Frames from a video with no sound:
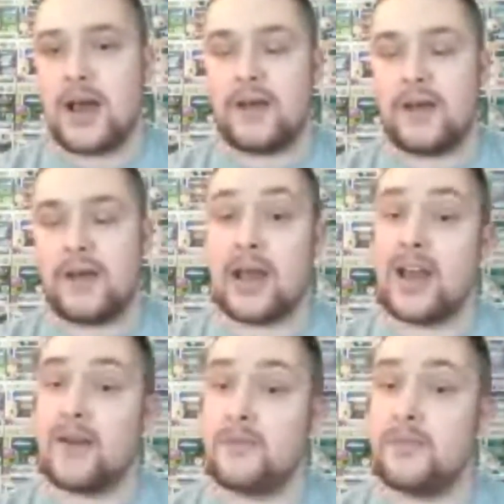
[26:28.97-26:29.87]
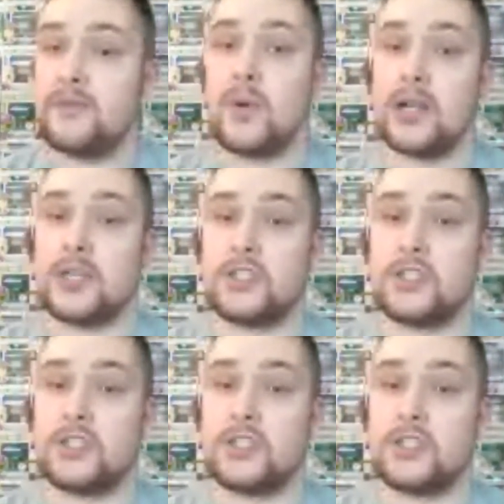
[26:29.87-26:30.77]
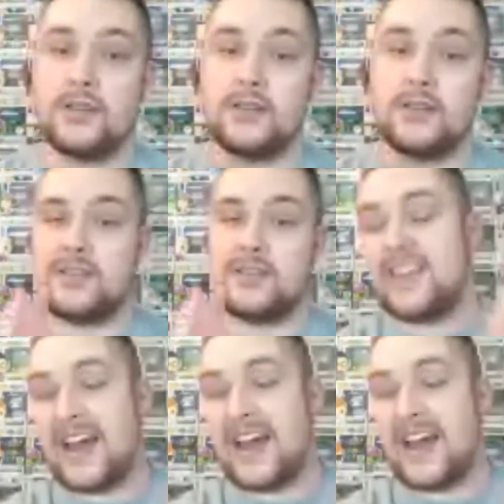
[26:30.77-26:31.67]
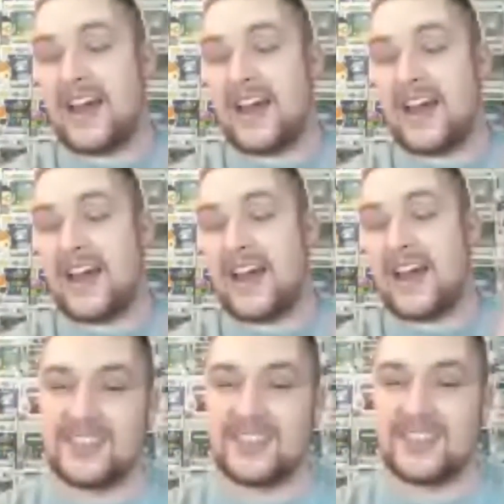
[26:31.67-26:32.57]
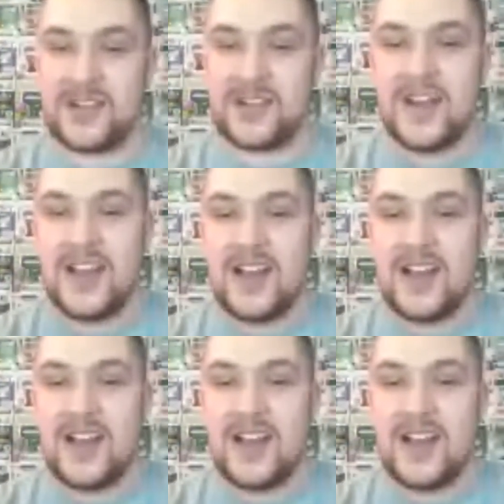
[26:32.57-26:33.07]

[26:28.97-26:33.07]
But I have watched that stuff before a long time ago.